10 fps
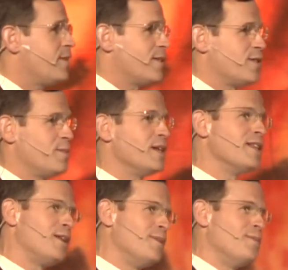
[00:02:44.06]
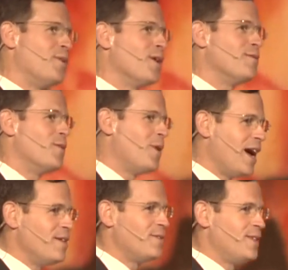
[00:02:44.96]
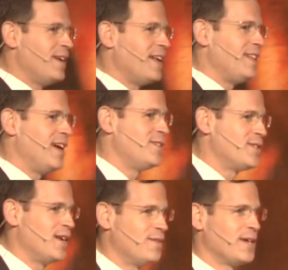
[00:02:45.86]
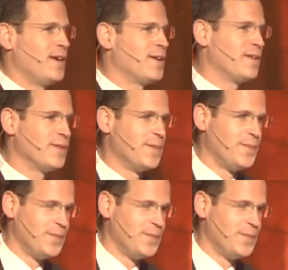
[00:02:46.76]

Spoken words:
gets to be a little bit more of a wife and less of a caregiver.